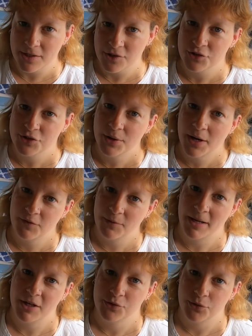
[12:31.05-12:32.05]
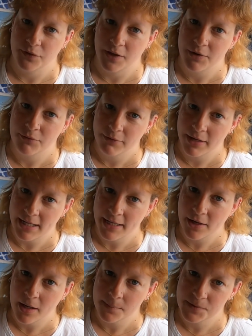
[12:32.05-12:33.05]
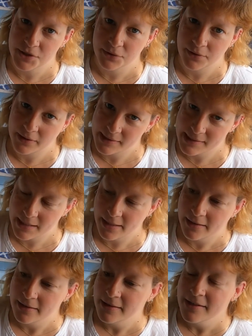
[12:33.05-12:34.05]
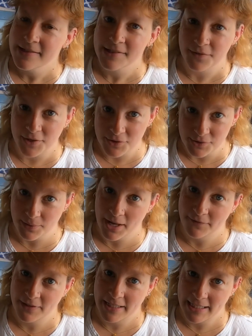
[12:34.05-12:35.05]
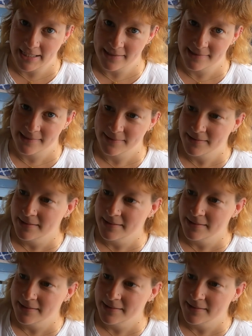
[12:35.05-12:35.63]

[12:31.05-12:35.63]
because you do have to make sure that it really cups you nicely so that you don't have any leaks.